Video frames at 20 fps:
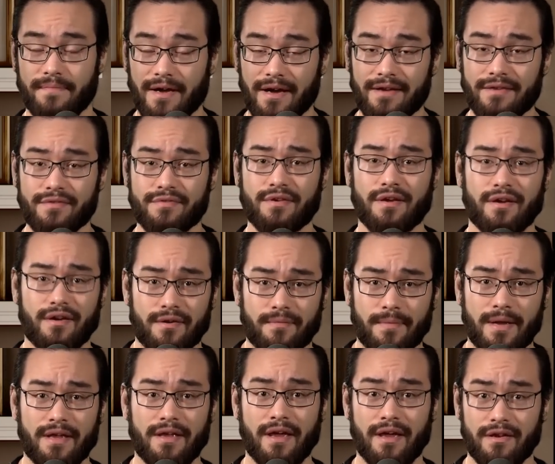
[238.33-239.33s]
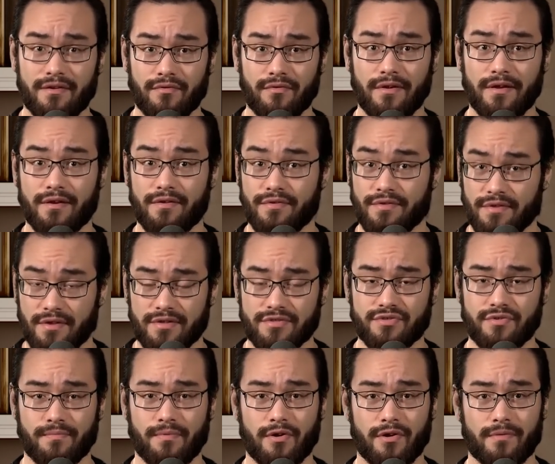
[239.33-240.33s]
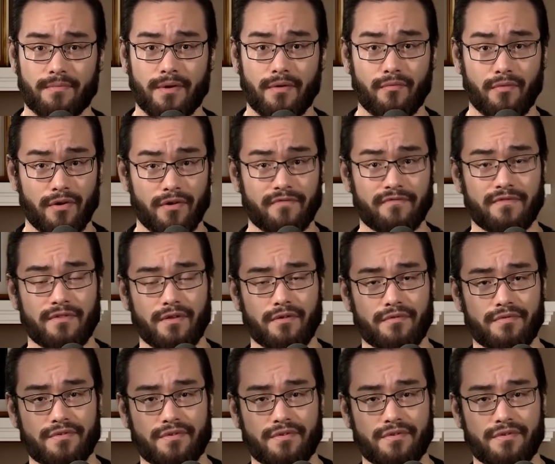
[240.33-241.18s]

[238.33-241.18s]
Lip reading: I decided to make Endel an essential part of my workflow,